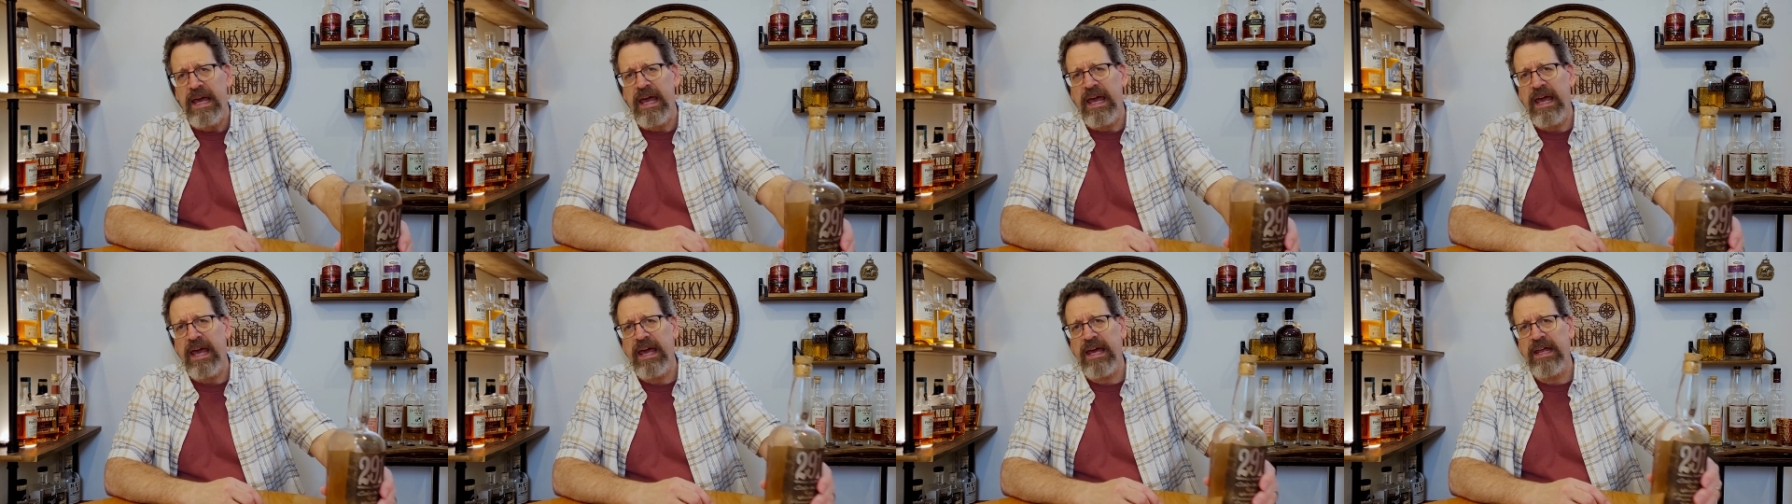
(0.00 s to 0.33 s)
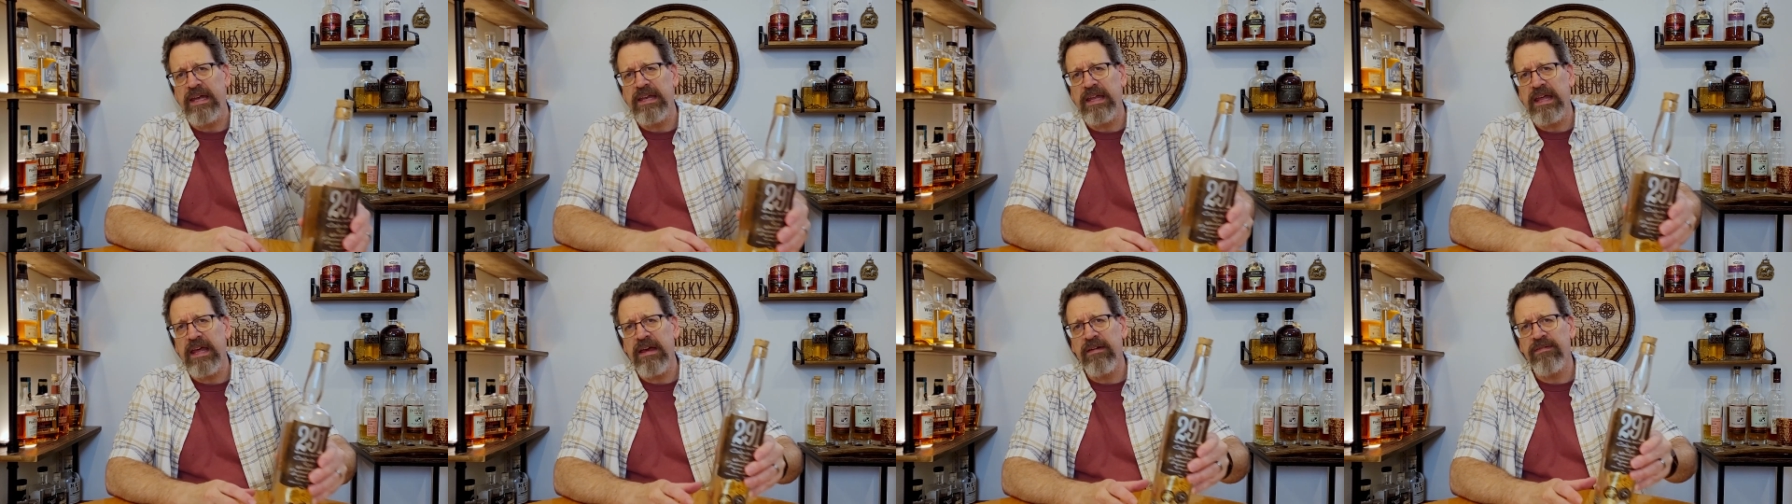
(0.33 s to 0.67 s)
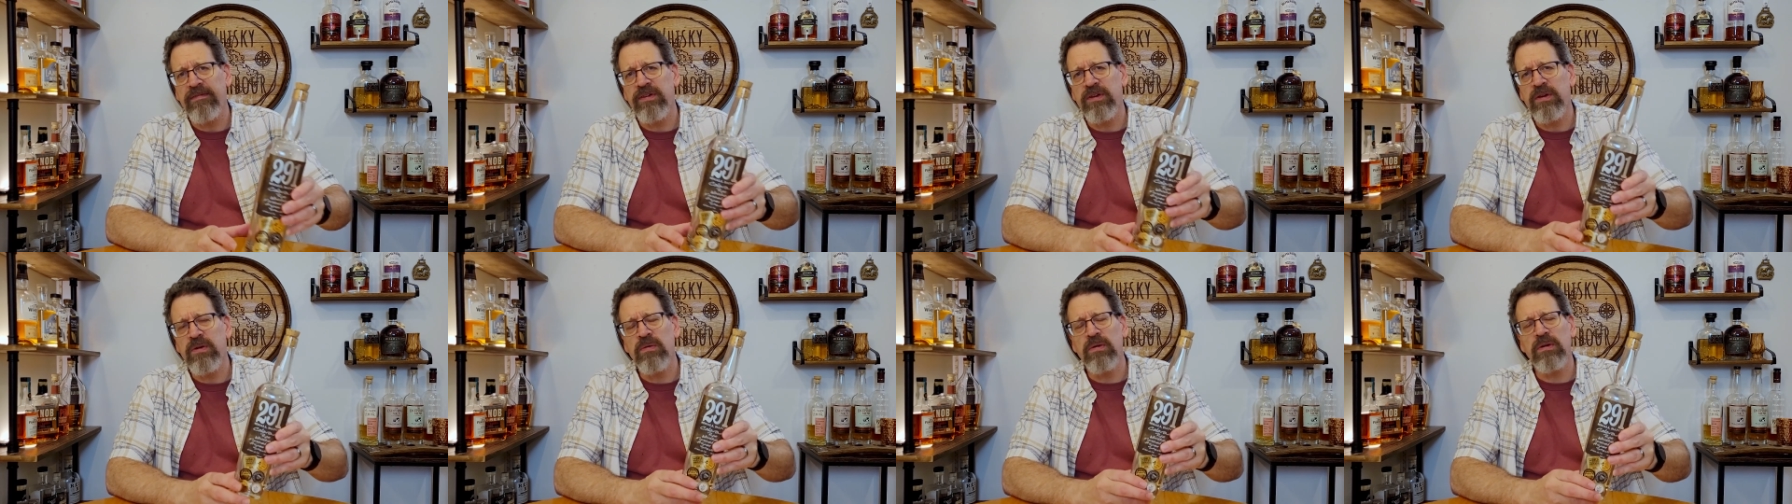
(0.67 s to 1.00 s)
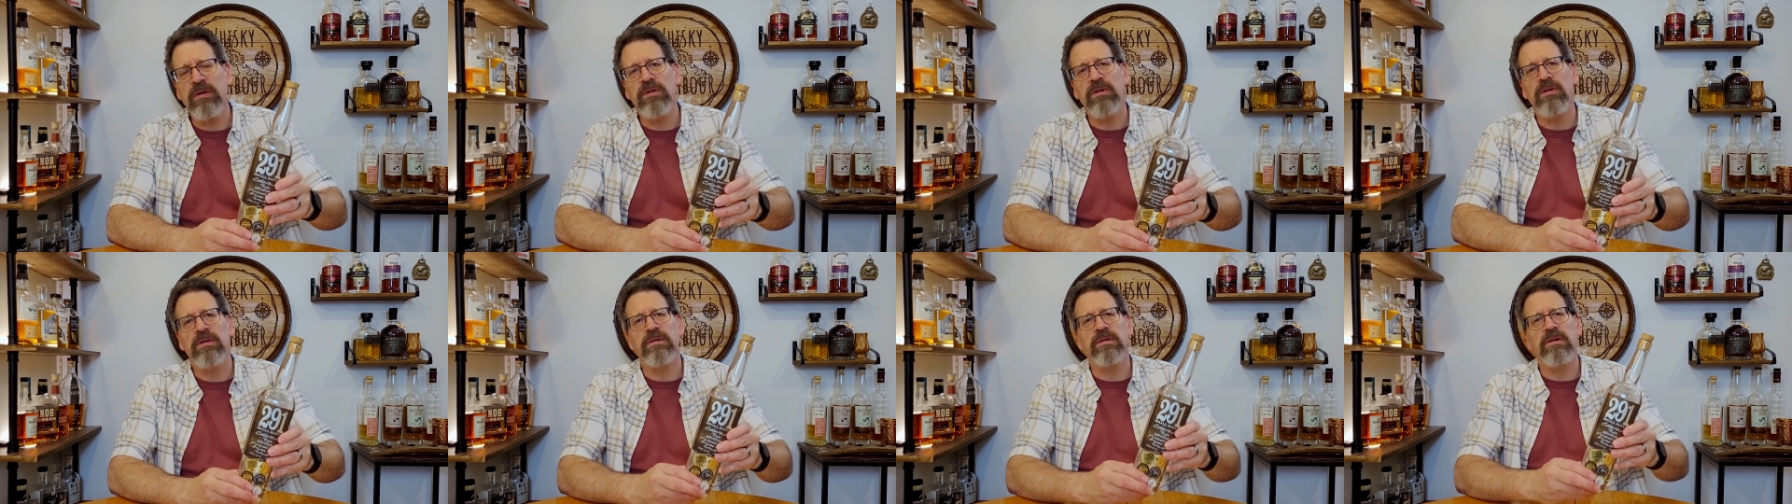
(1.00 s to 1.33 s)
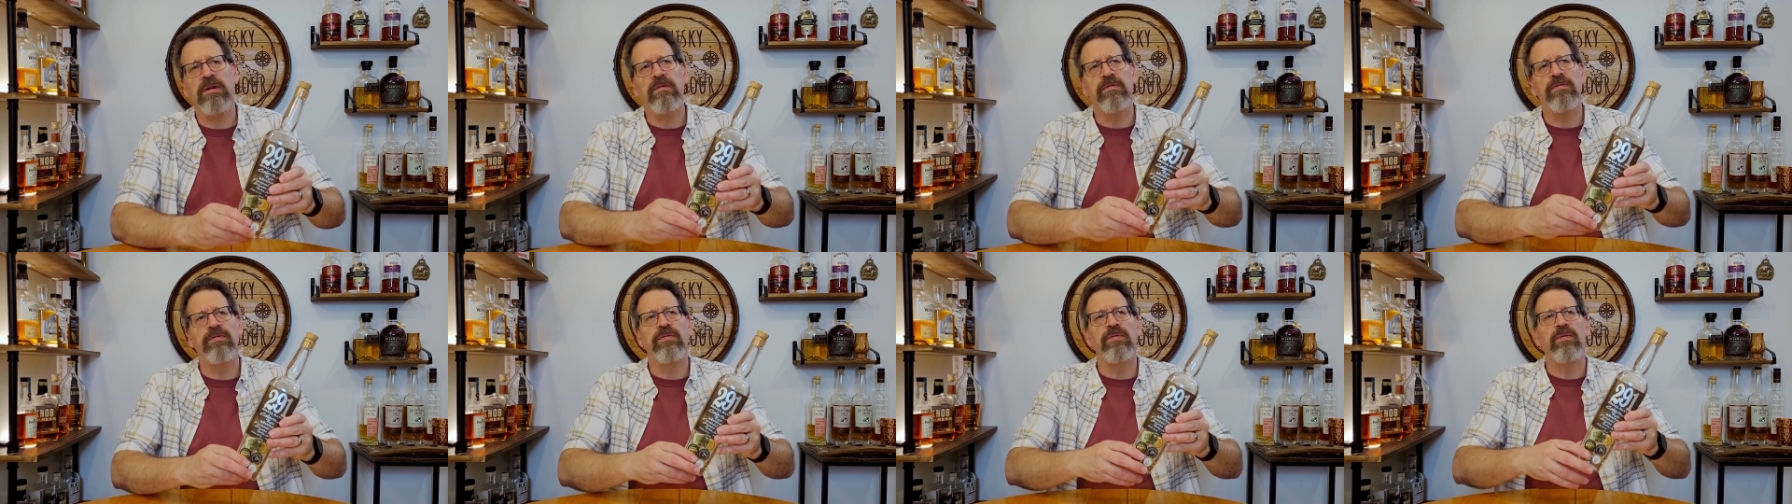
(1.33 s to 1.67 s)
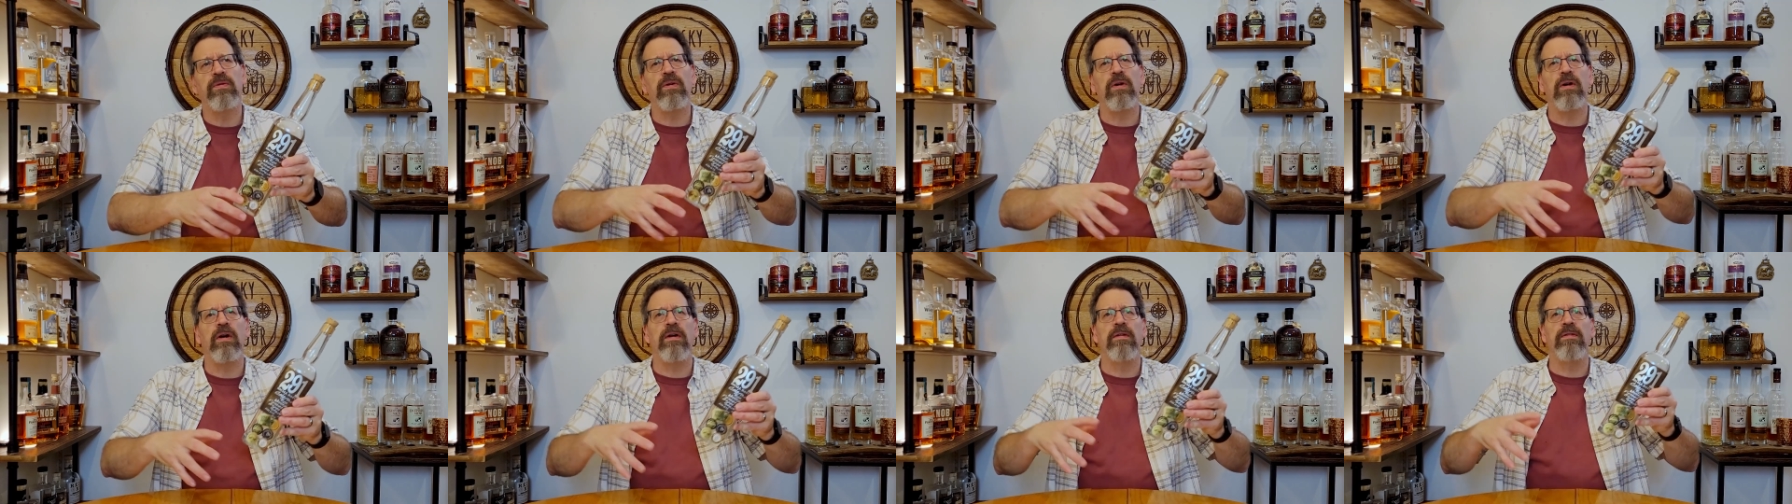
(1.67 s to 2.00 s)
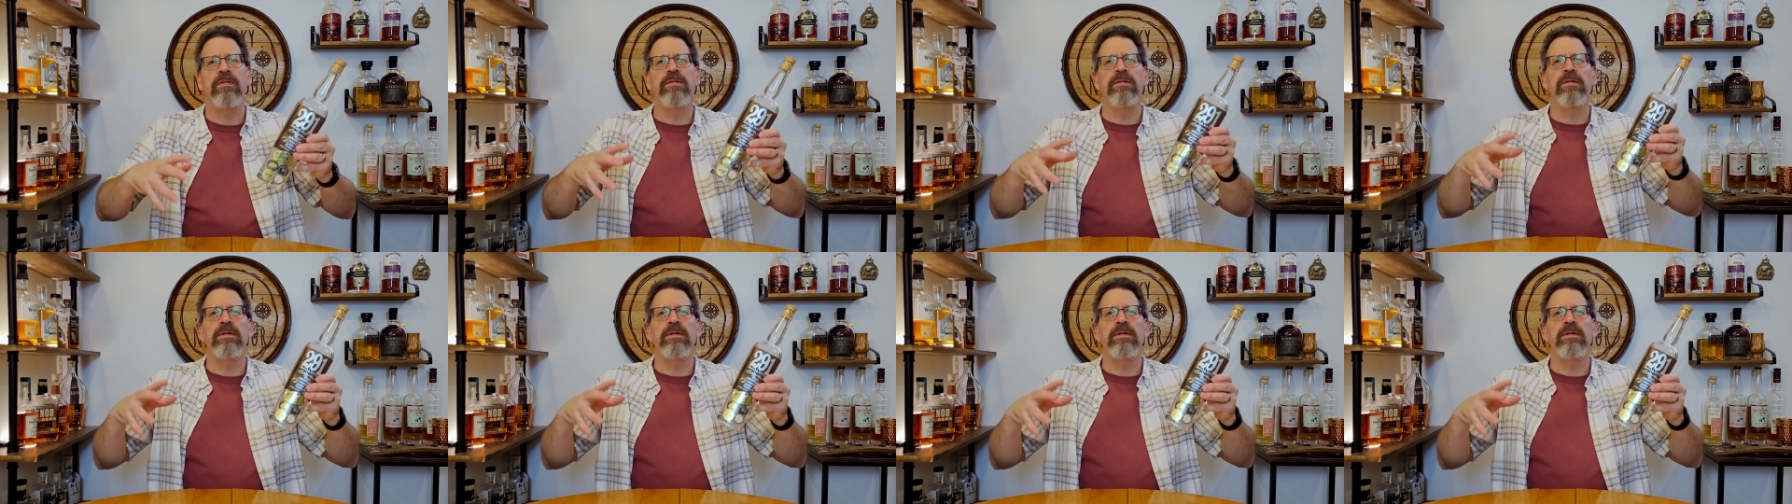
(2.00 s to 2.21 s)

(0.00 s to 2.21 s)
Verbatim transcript: And if you are looking for,